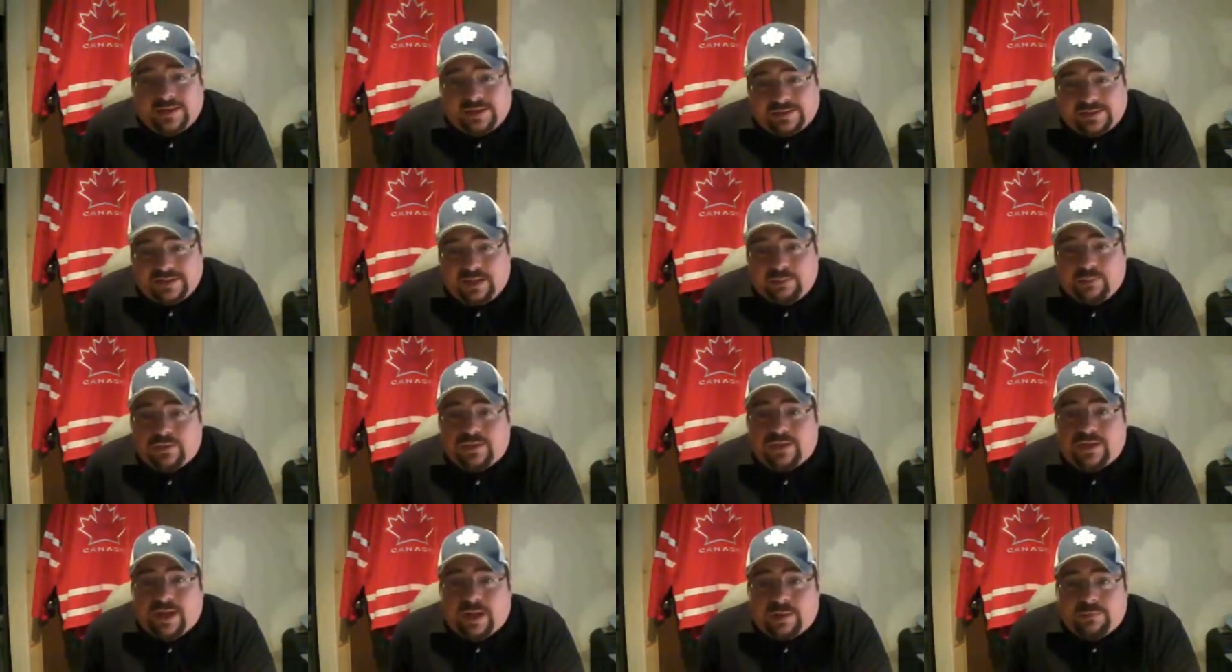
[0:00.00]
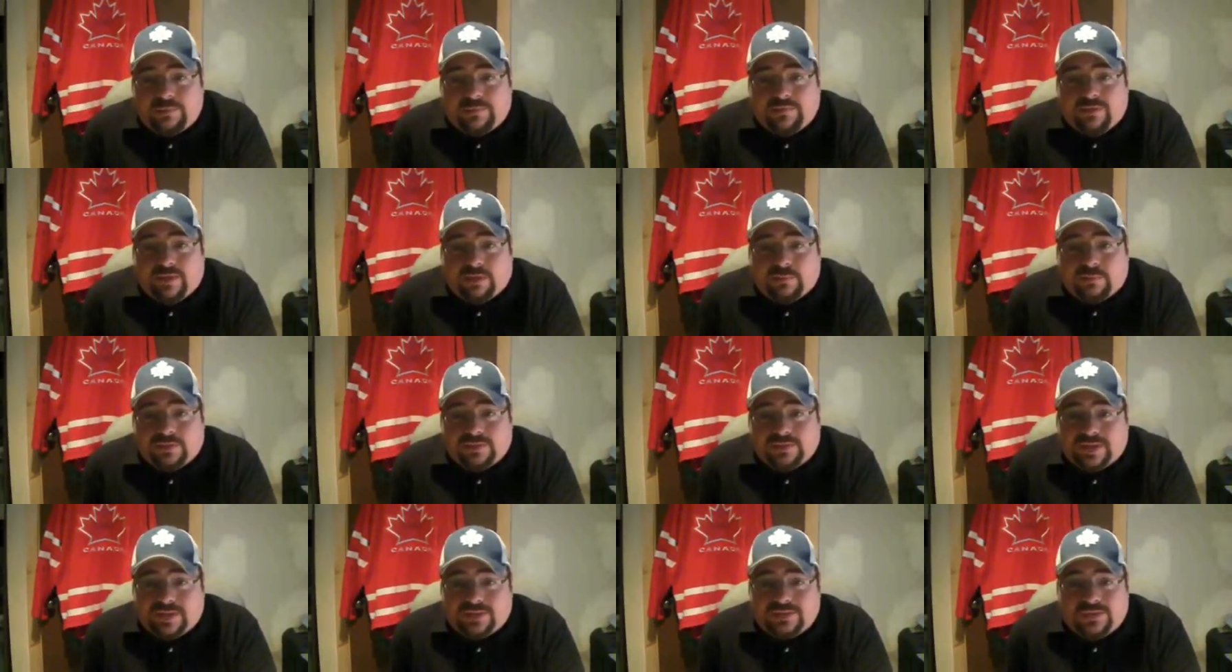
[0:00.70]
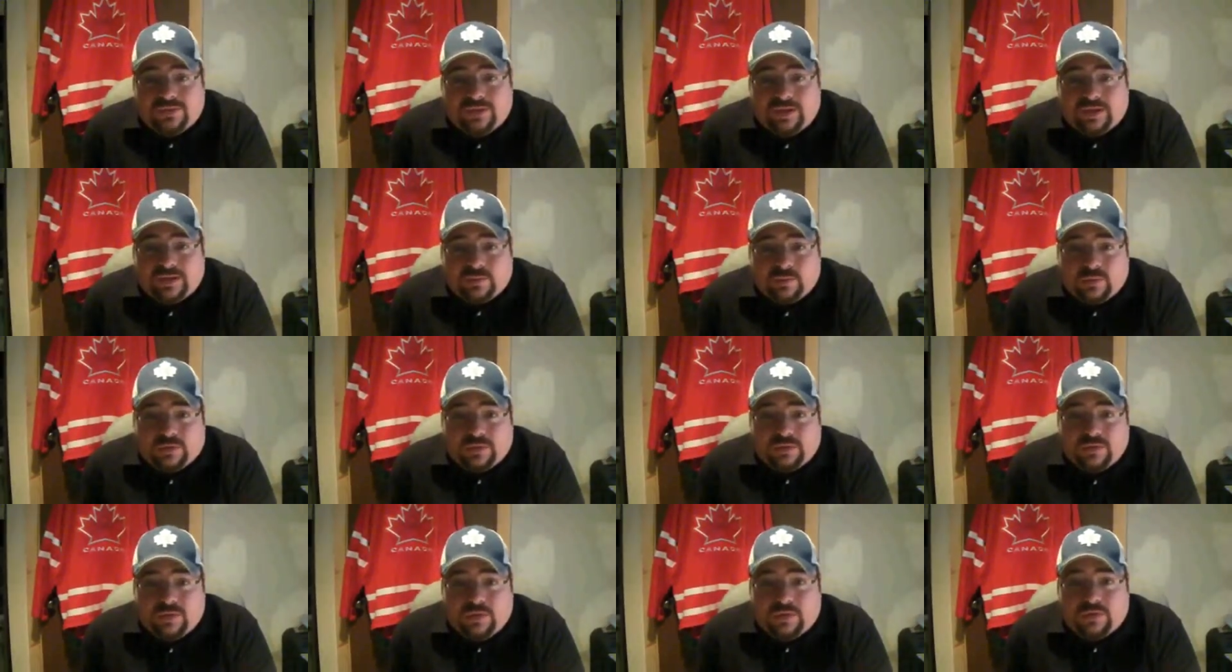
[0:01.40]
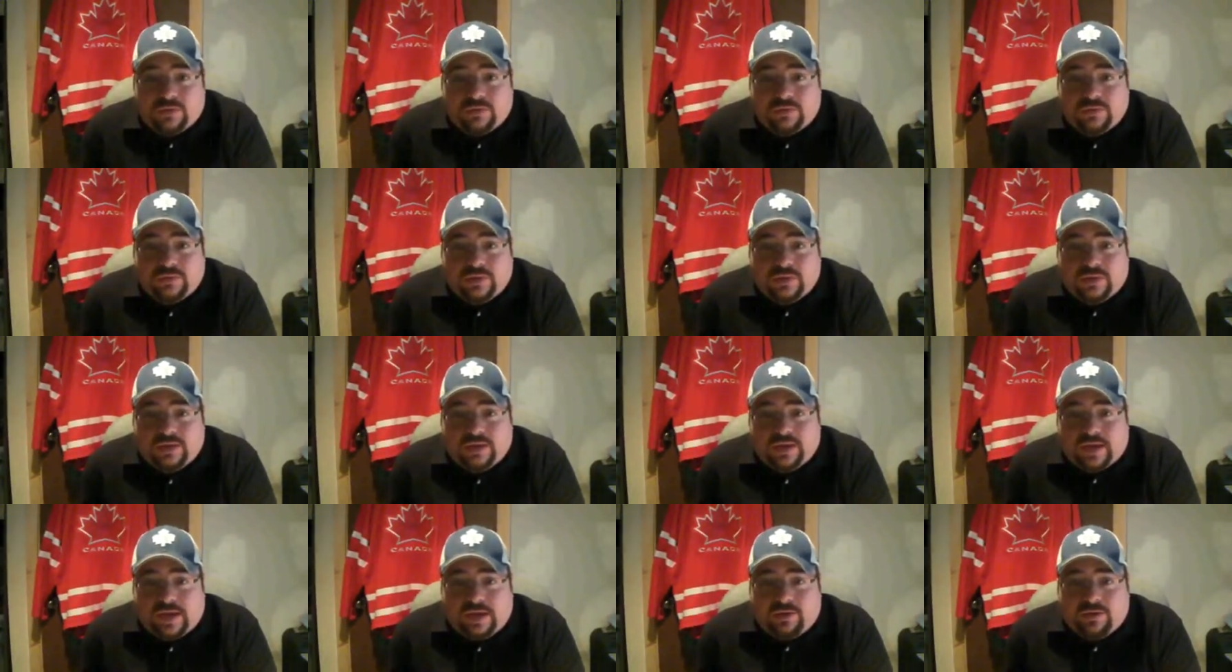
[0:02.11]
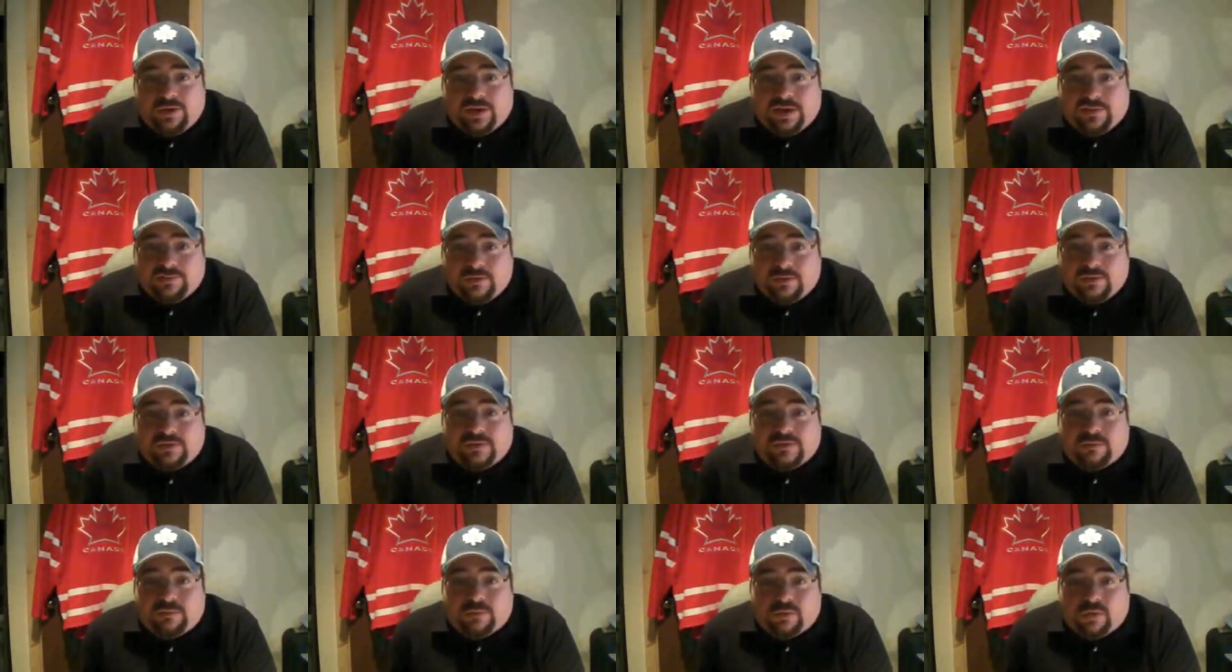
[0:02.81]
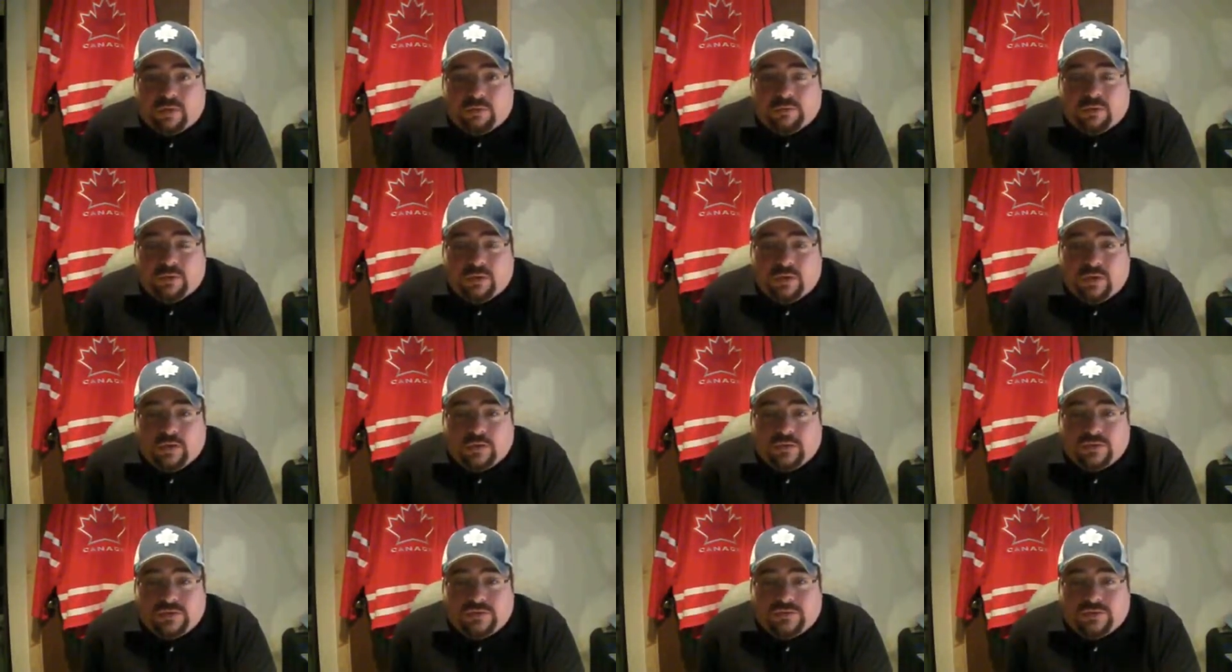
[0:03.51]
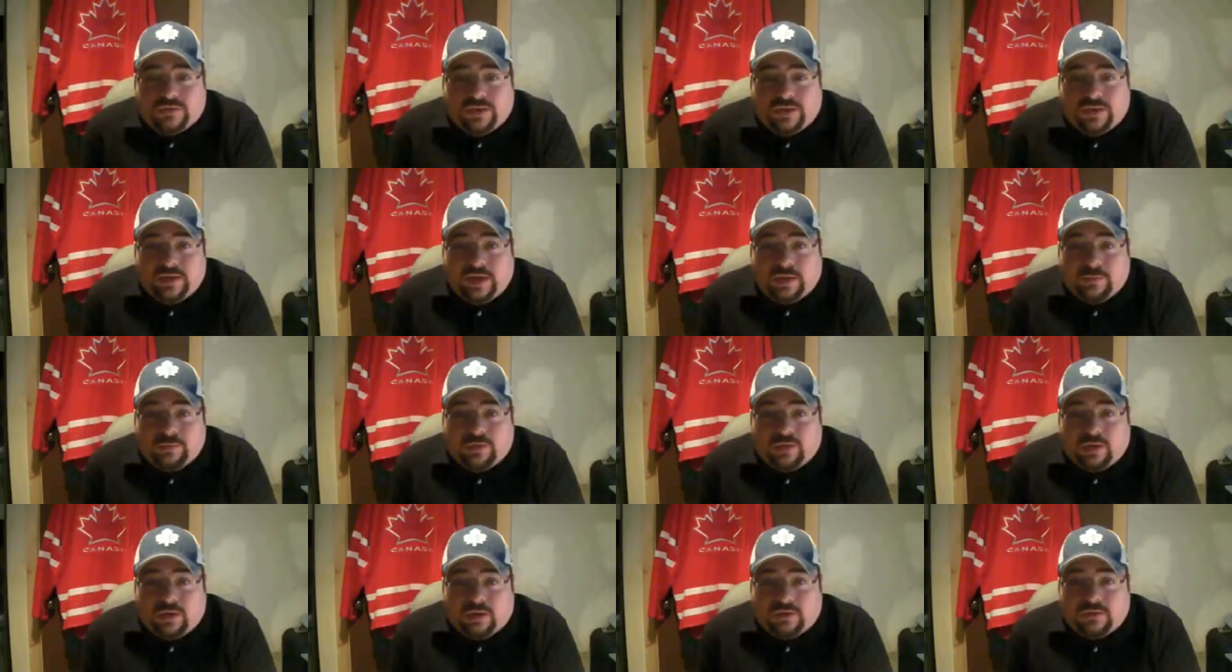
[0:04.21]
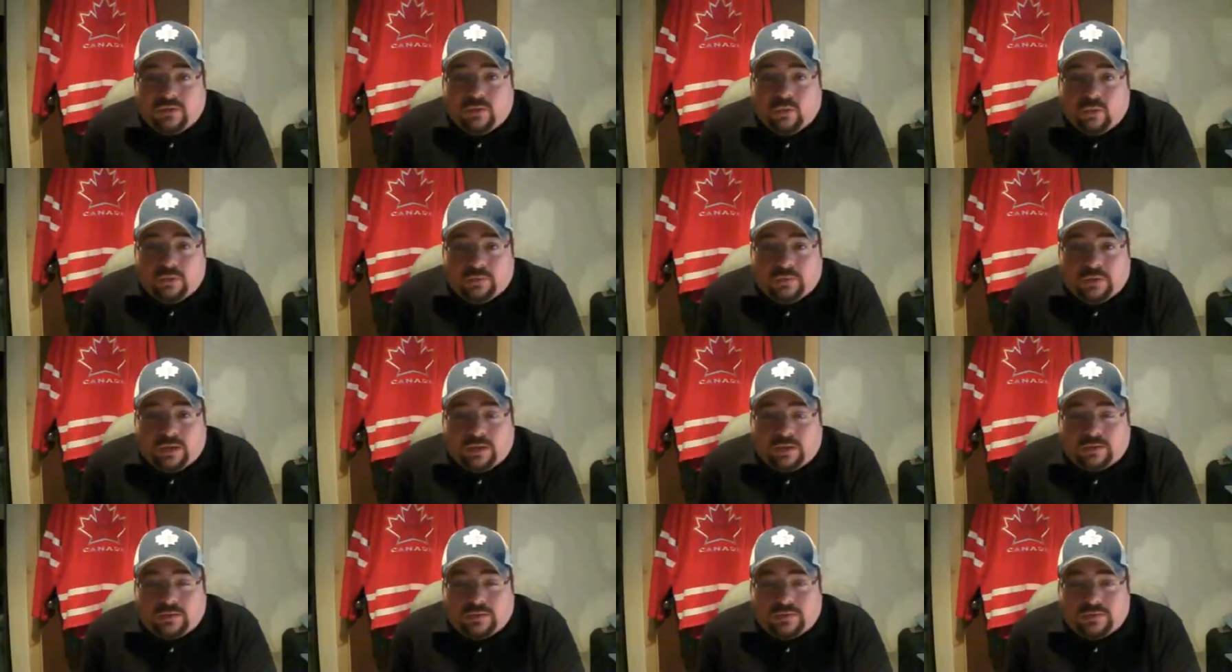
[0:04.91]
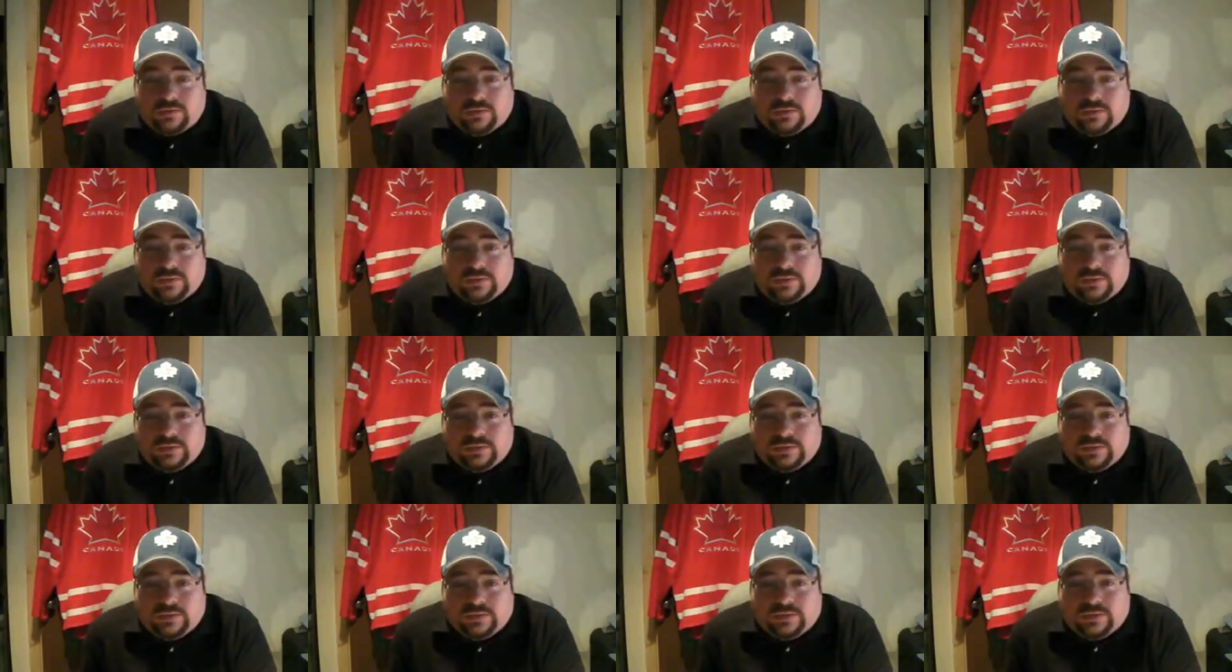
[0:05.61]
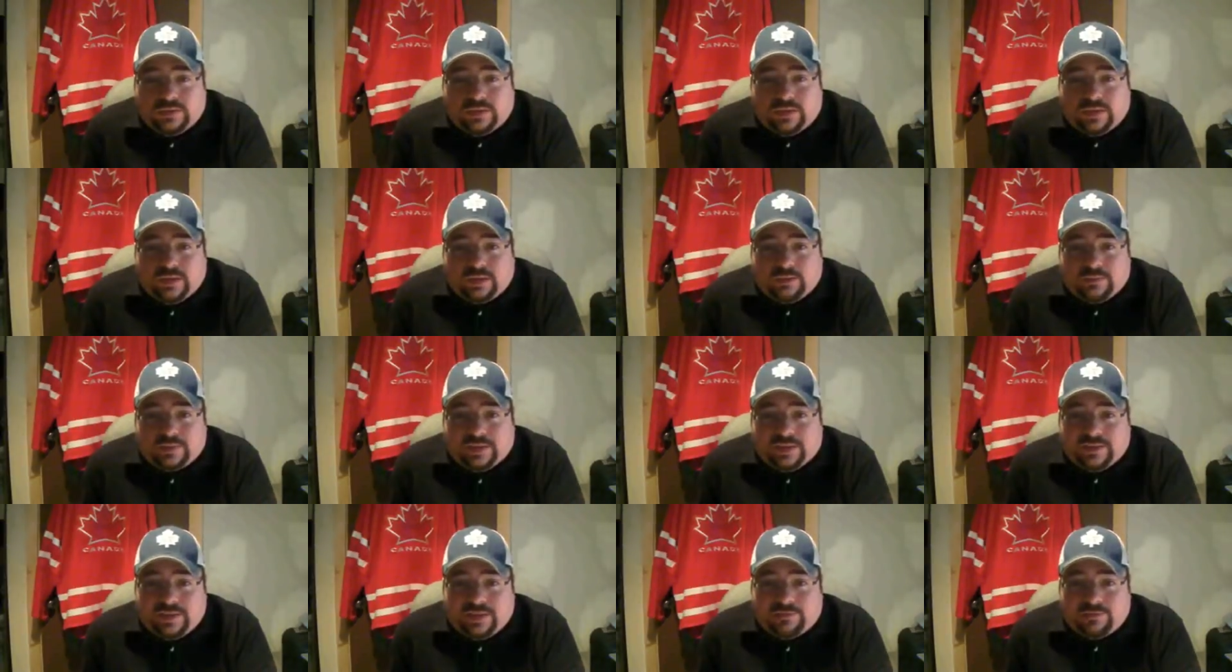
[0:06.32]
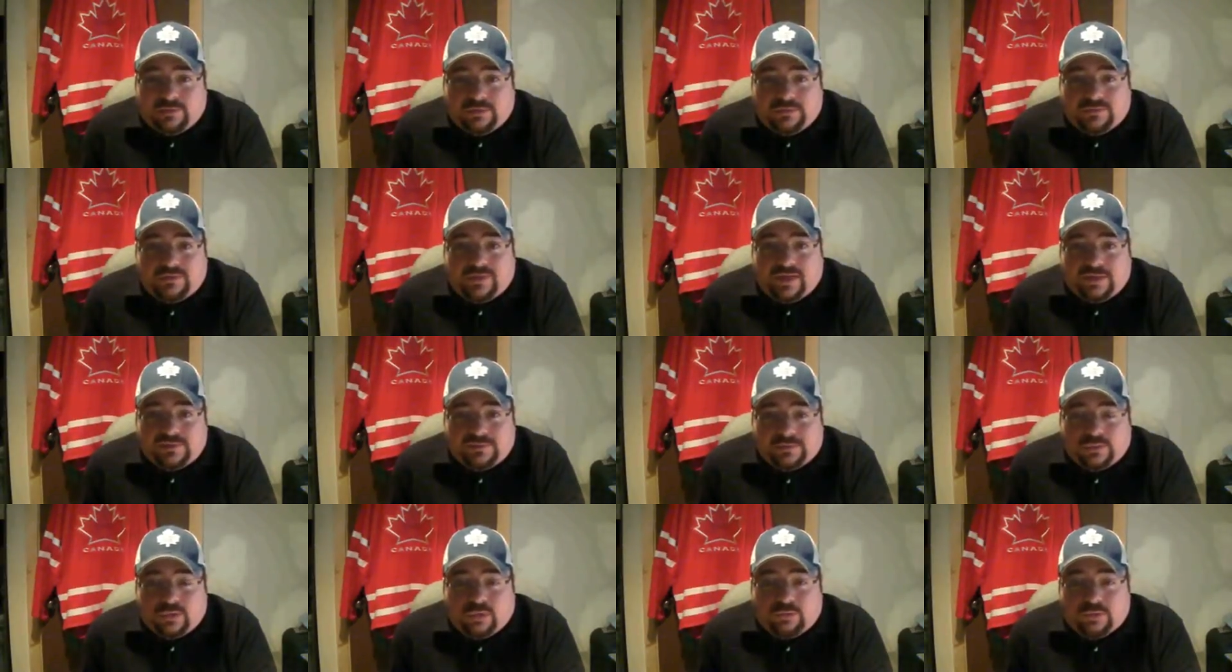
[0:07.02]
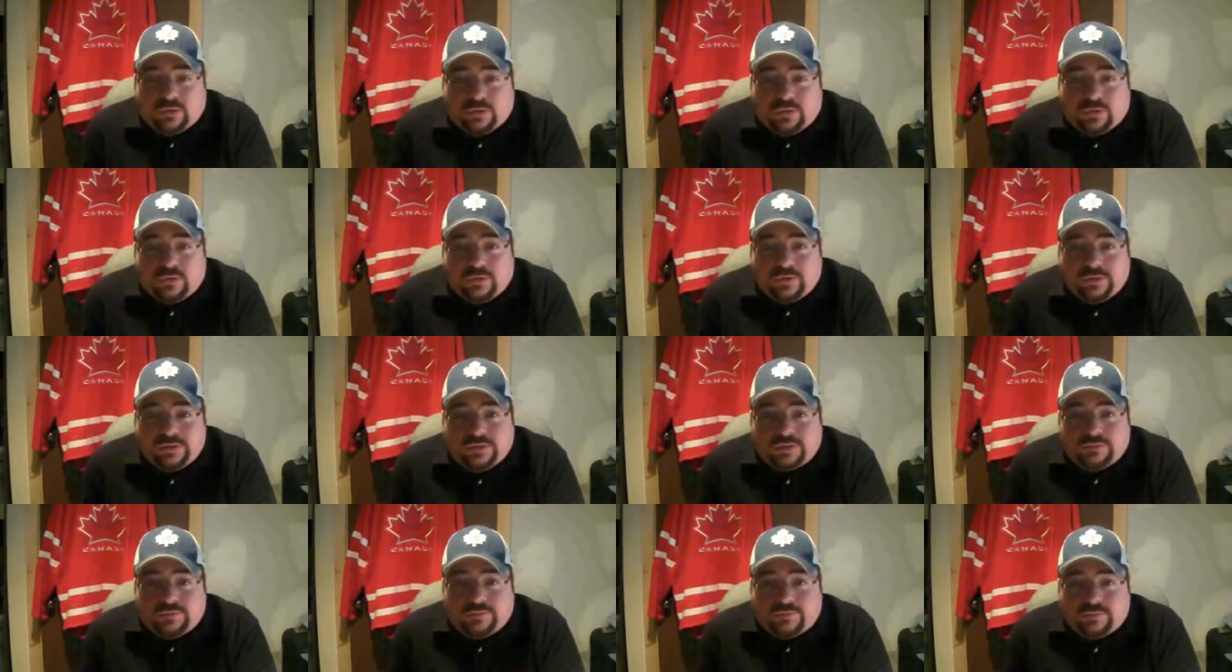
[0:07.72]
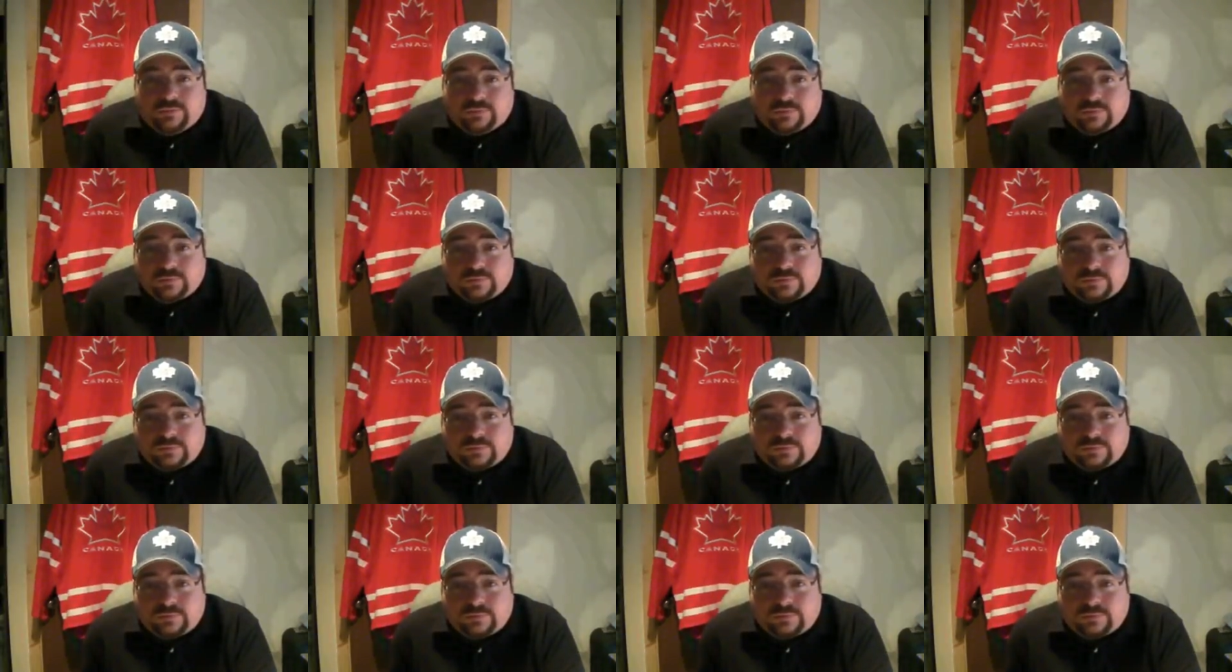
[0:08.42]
And the same with app developers, as you guys well know. I already give out some promo codes for a game called Coolball. Um, I gave out five promo codes,